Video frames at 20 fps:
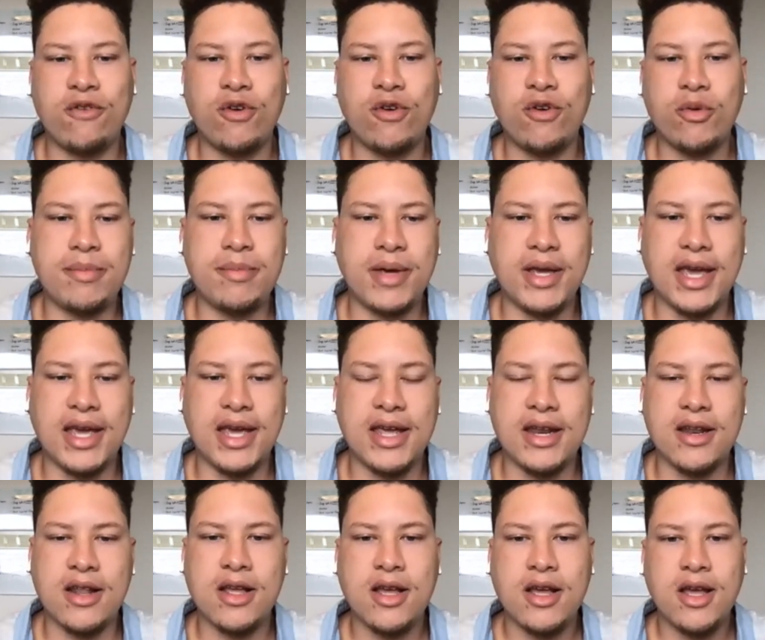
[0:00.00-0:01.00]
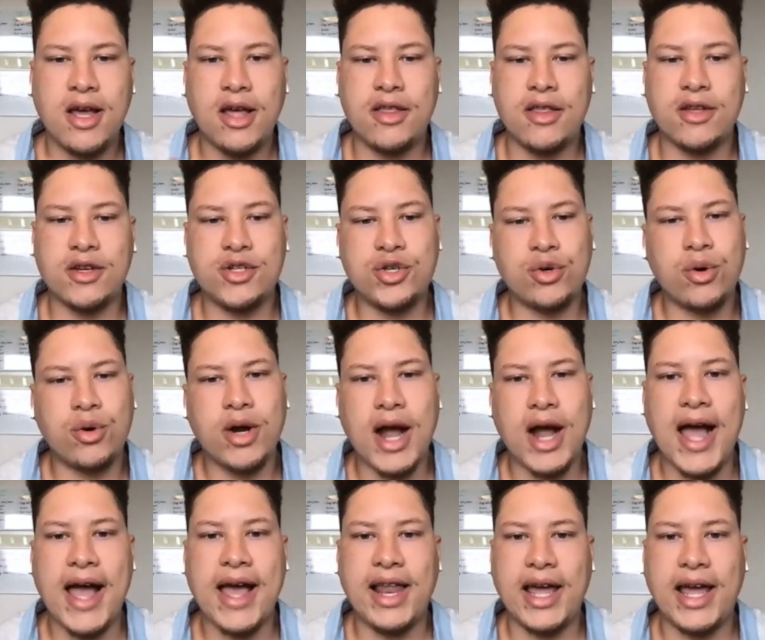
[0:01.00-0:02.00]
So before we begin
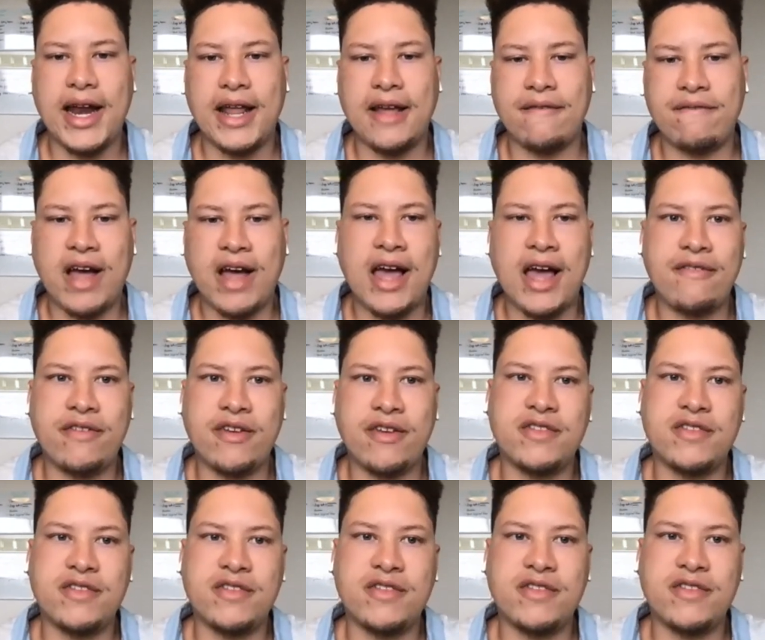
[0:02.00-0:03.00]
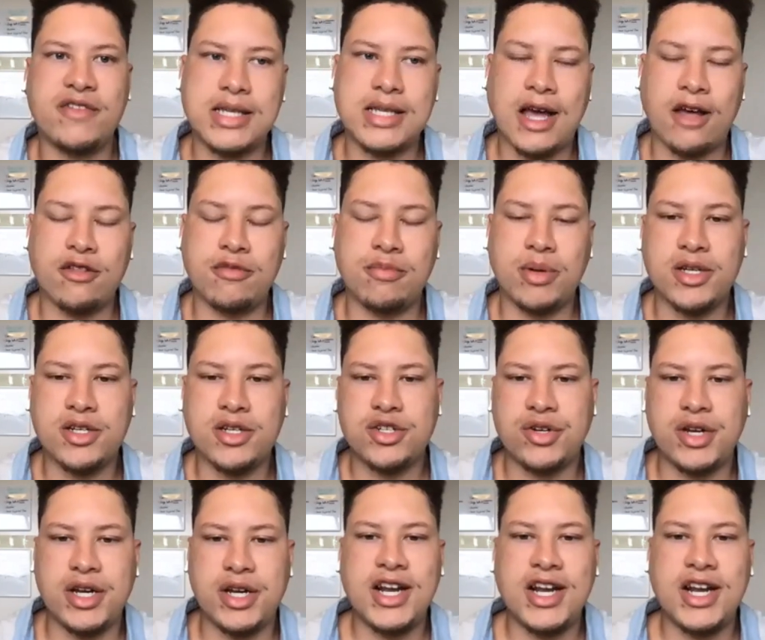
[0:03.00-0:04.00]
the tour highlighting 515
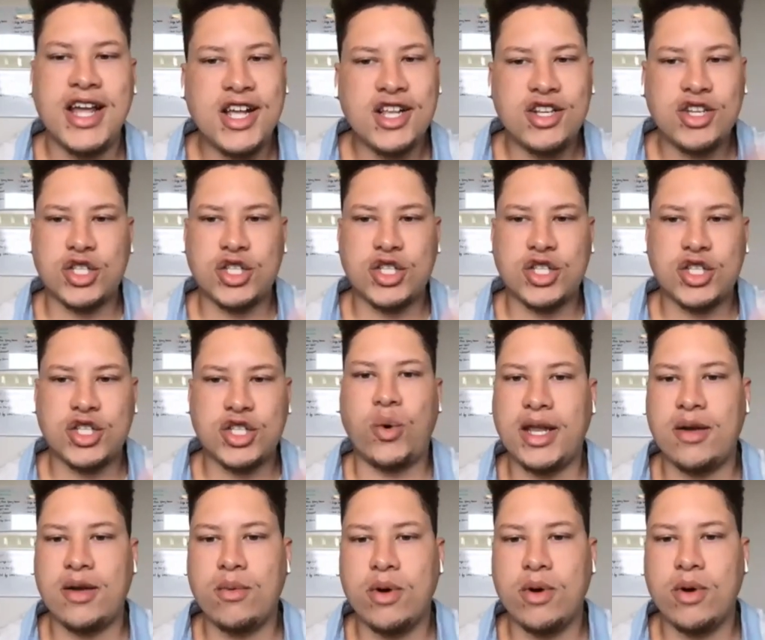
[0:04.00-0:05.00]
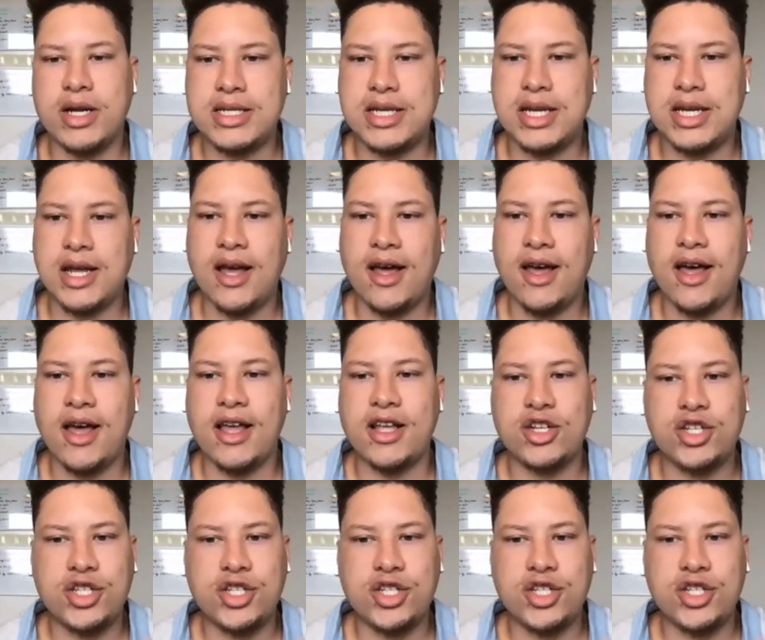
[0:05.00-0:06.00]
South Blount Street, just quickly
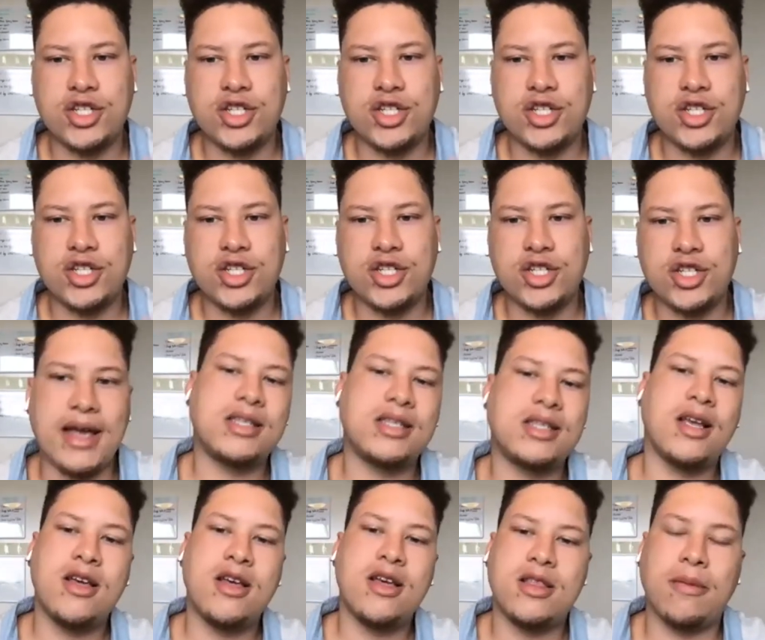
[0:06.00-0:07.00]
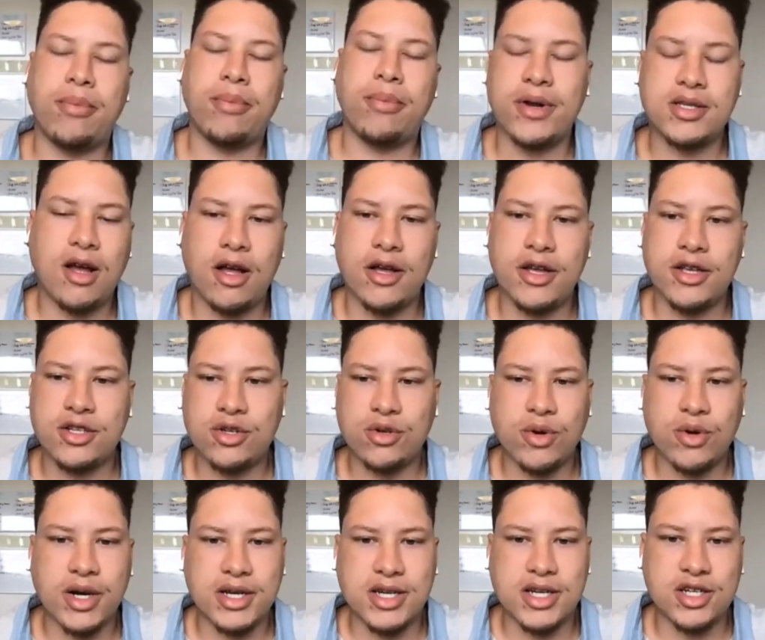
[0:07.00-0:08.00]
want to showcase the
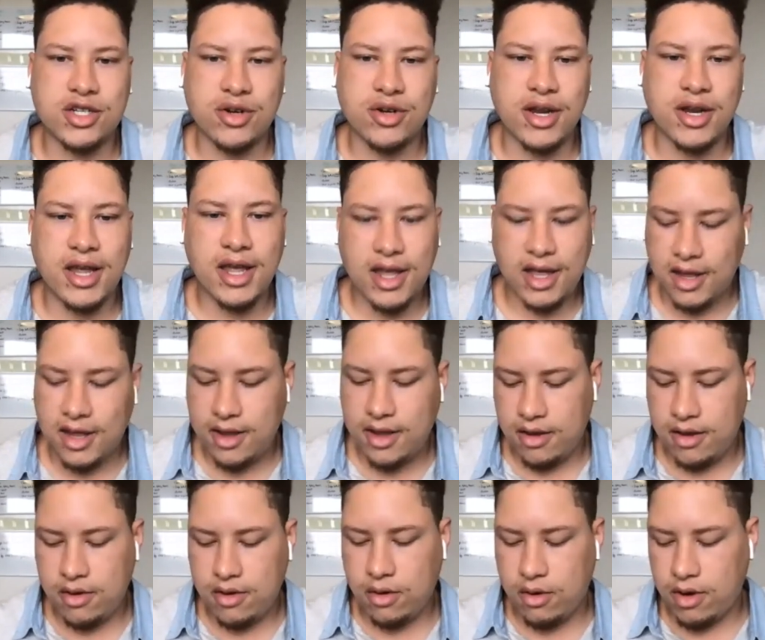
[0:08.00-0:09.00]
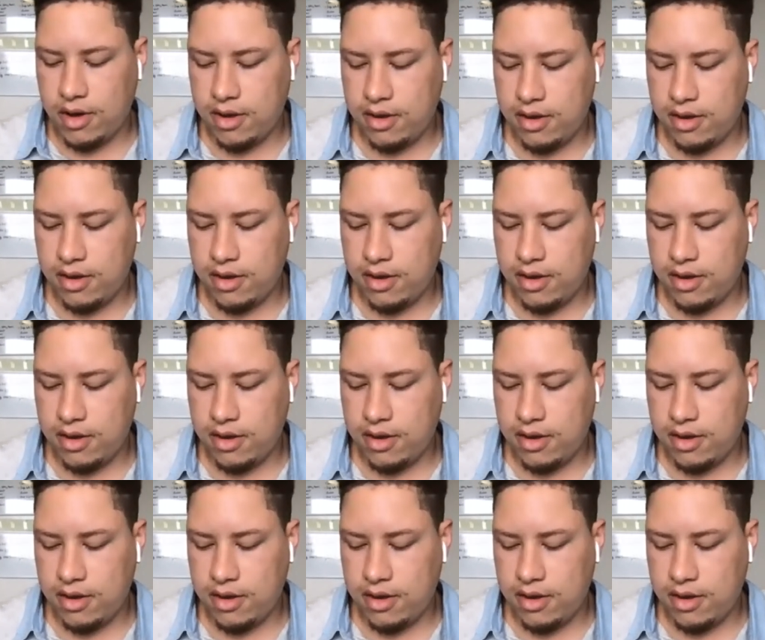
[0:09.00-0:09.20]
Prince Hall Historic District.